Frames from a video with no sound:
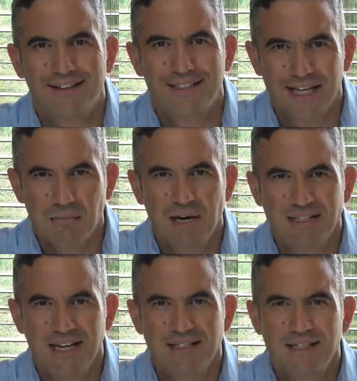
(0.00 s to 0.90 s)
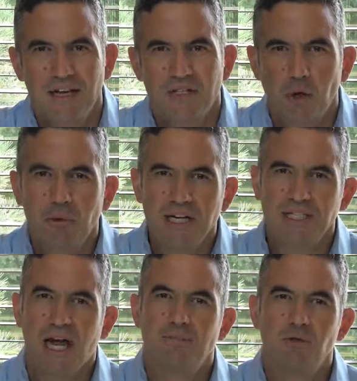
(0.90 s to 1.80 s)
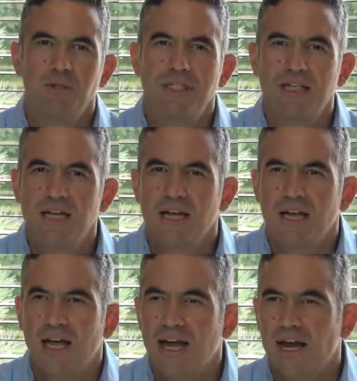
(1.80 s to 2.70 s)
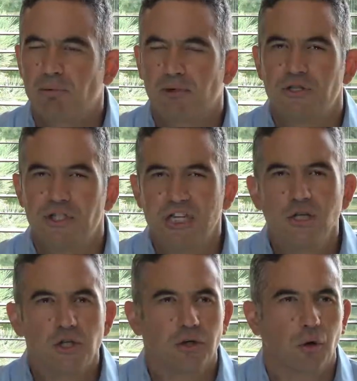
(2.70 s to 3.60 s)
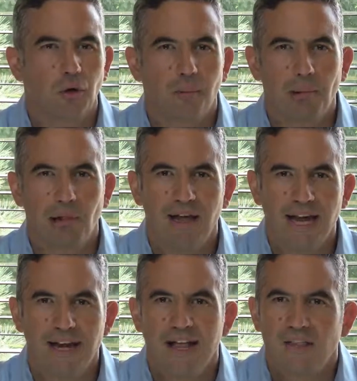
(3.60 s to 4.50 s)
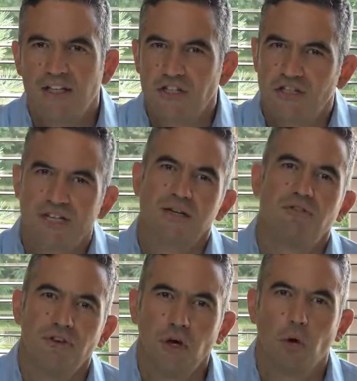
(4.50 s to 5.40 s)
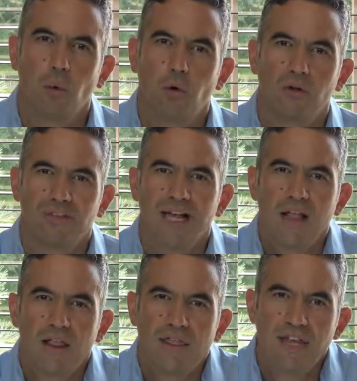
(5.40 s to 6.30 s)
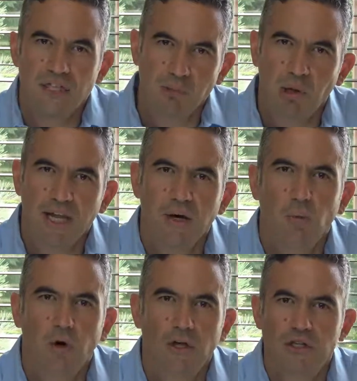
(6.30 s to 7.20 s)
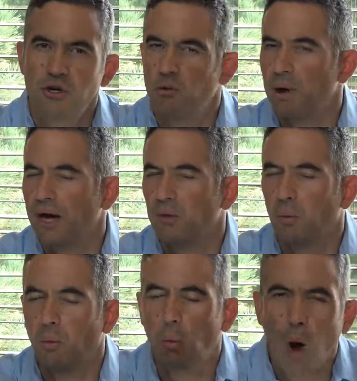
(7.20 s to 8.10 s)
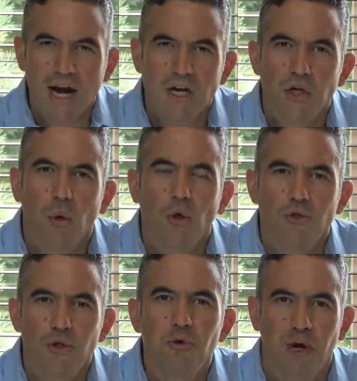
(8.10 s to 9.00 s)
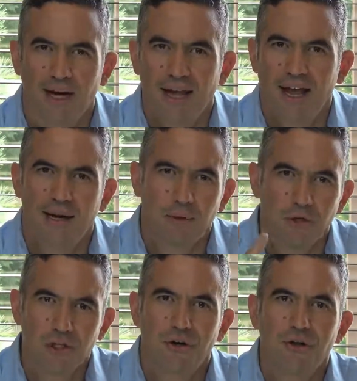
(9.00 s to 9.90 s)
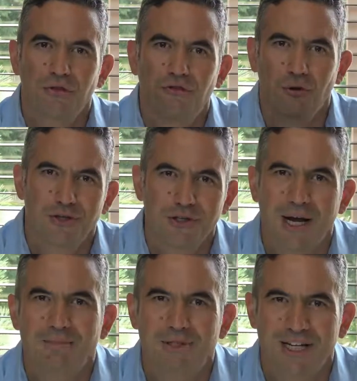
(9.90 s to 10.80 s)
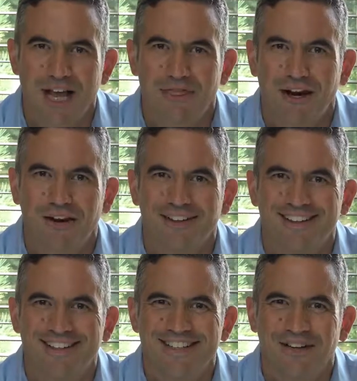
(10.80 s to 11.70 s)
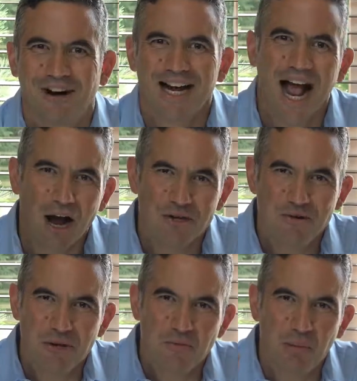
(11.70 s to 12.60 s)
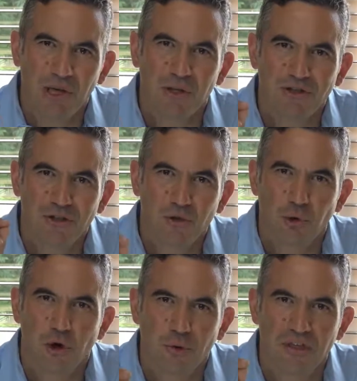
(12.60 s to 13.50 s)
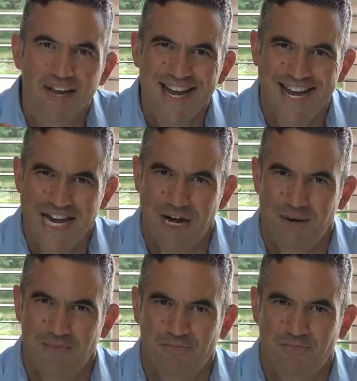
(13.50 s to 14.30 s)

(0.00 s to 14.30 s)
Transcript: Does that make sense? So many times we see a procedure or a plan that just doesn't fit our world. This plan works no matter what you're doing. And I'm going to show you the four steps to get there. All right, how you can build growth in.